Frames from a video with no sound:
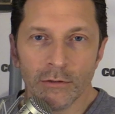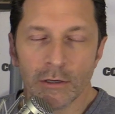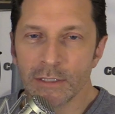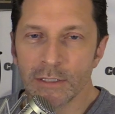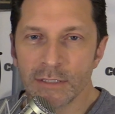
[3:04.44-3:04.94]

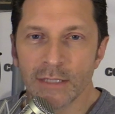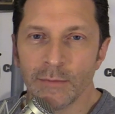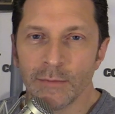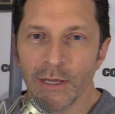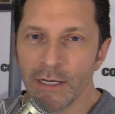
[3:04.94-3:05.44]
that Stetson
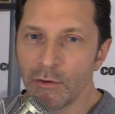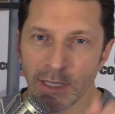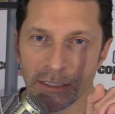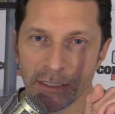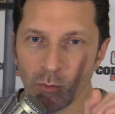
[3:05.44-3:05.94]
Bennett only
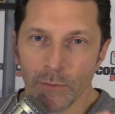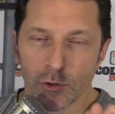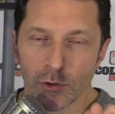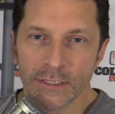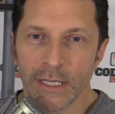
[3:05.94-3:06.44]
has one more
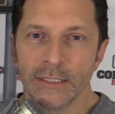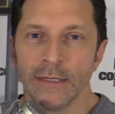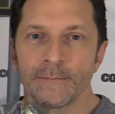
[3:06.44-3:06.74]
season.